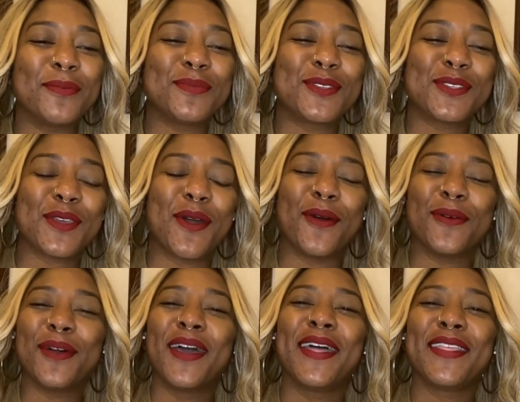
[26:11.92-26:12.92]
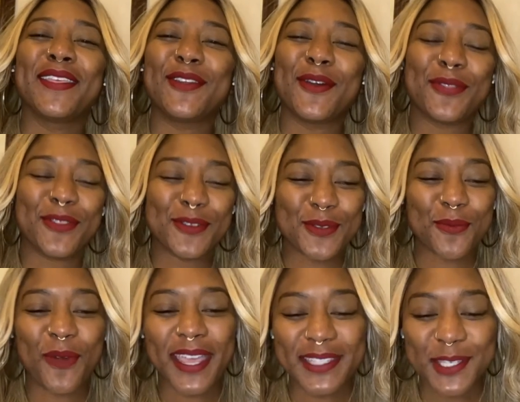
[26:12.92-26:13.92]
Um, so, you know, there's a
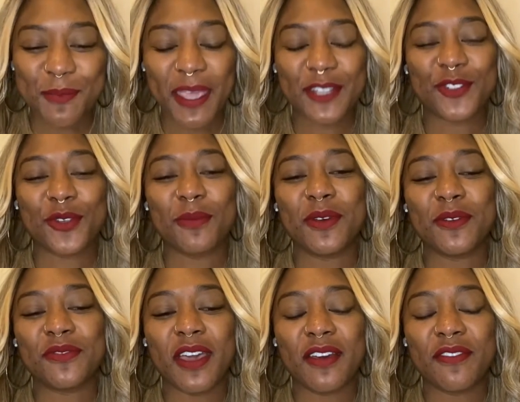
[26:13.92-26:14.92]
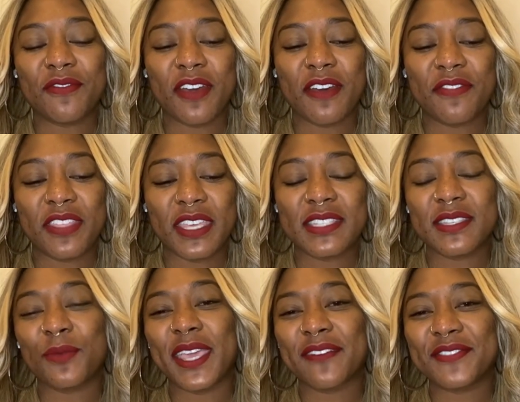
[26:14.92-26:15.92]
wide spectrum of, of, of things
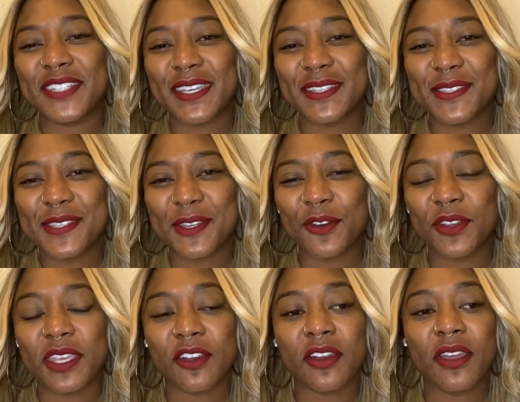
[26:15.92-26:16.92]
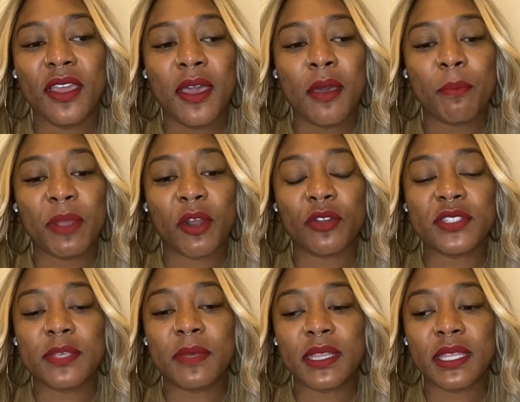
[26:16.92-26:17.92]
that we have to consider here. But
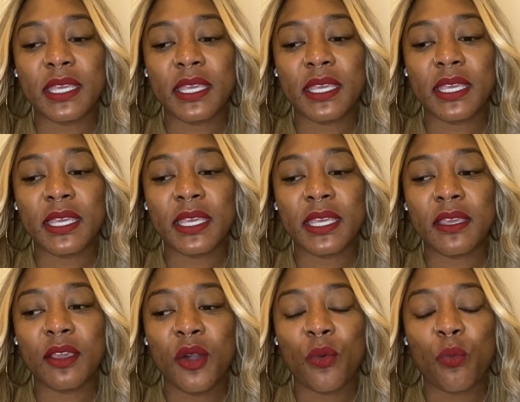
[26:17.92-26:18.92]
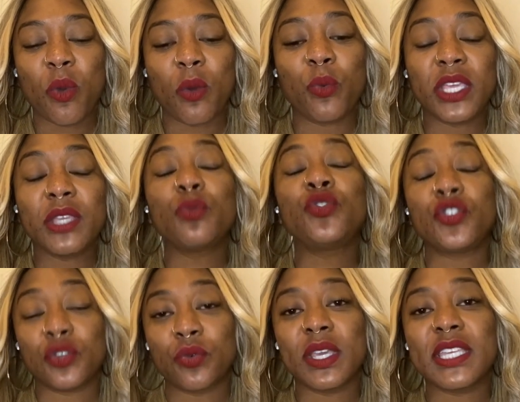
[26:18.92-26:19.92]
ultimately, what we
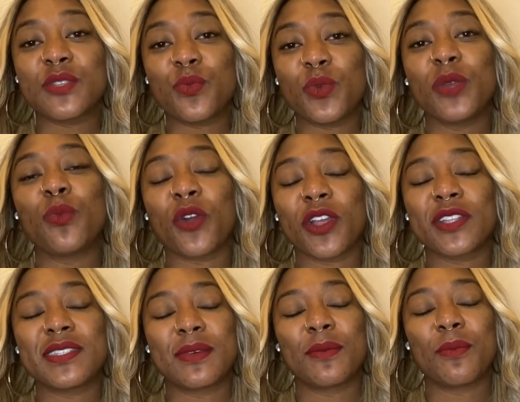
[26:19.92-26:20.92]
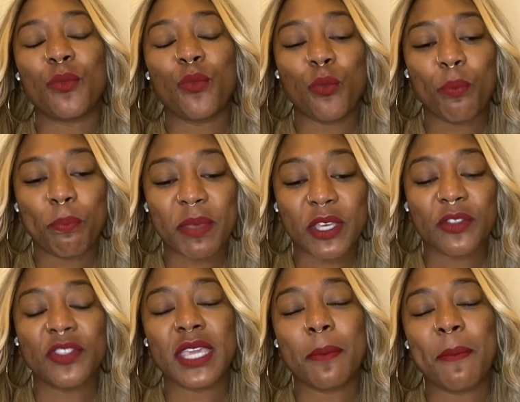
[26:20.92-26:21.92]
do is we work to build the
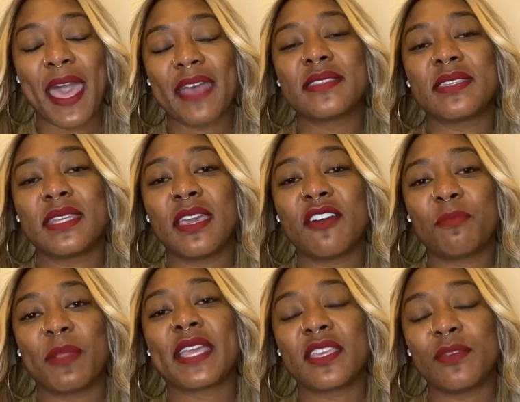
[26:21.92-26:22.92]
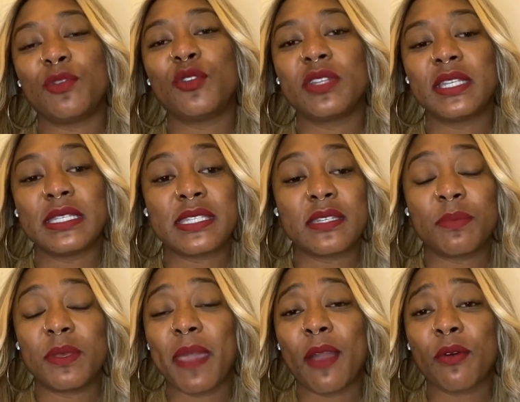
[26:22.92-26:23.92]
capacity of Black communities to be
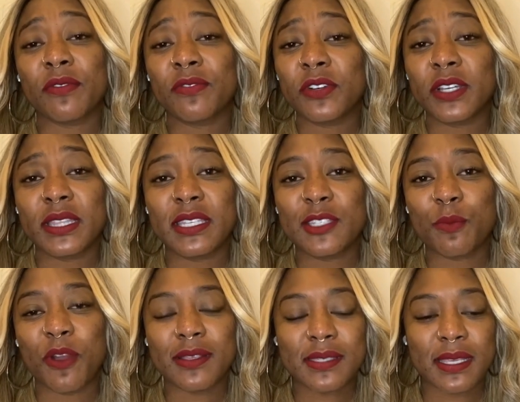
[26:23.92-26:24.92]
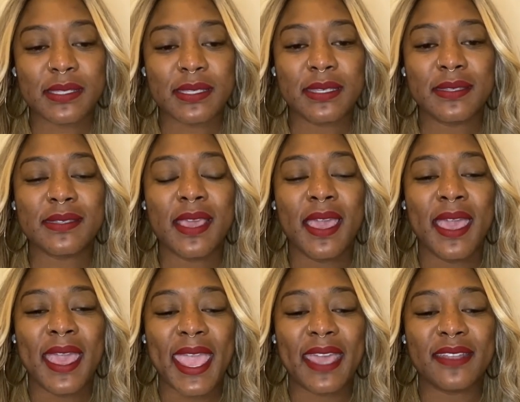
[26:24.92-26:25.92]
powerful in these processes
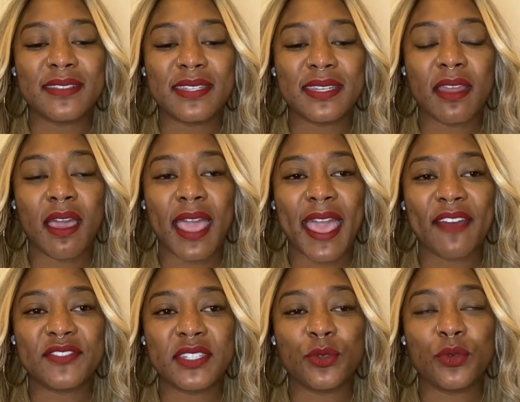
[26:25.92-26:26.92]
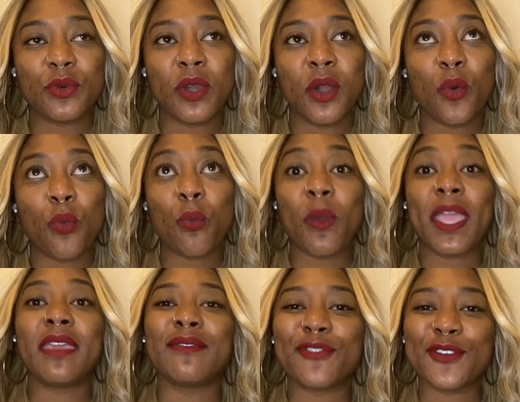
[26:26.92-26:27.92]
and to not have to
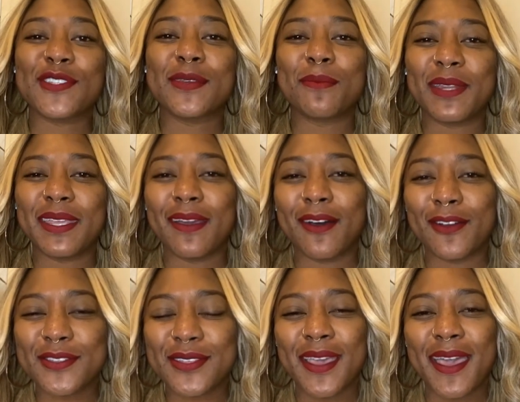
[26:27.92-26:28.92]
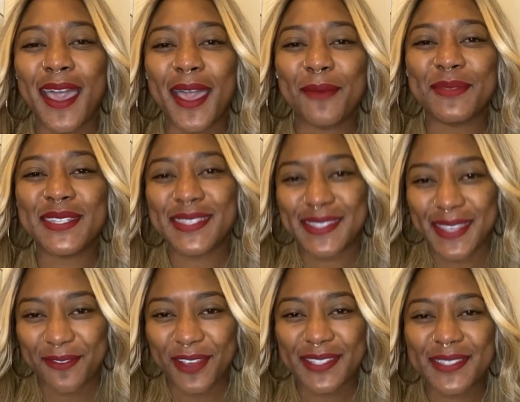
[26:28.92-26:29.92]
wait for somebody else um, to
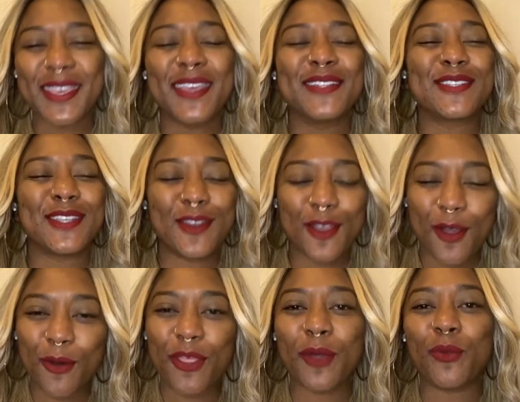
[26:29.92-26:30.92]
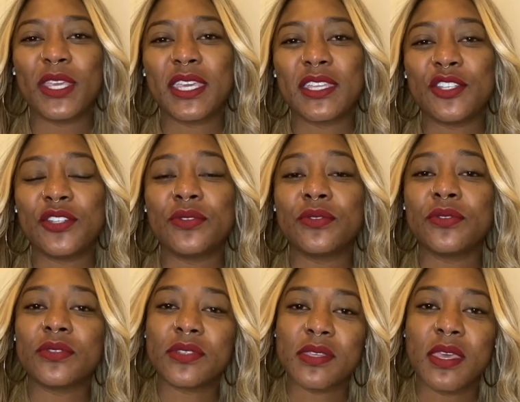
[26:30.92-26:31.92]
save us, to know that we can
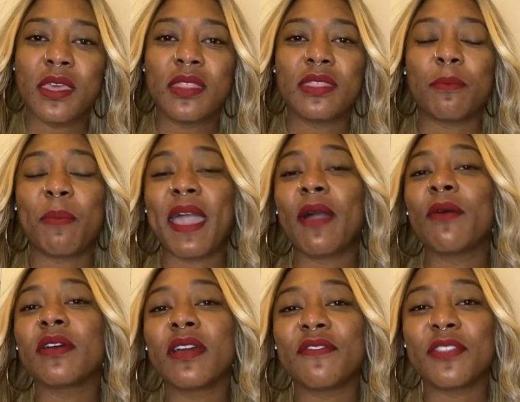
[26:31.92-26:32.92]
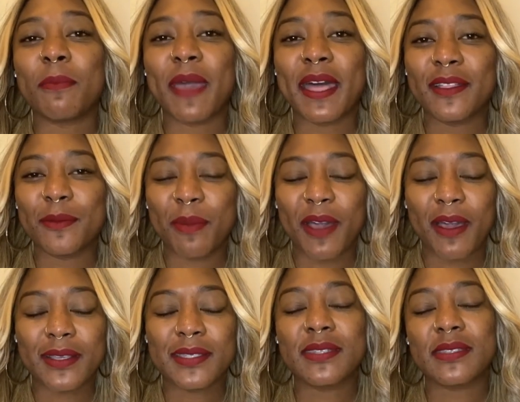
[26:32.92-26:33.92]
use the power of the ballot
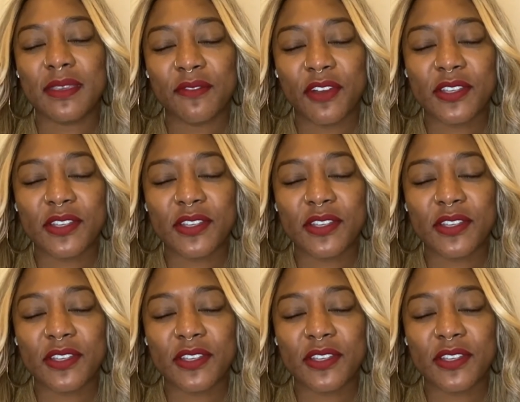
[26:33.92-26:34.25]
box to save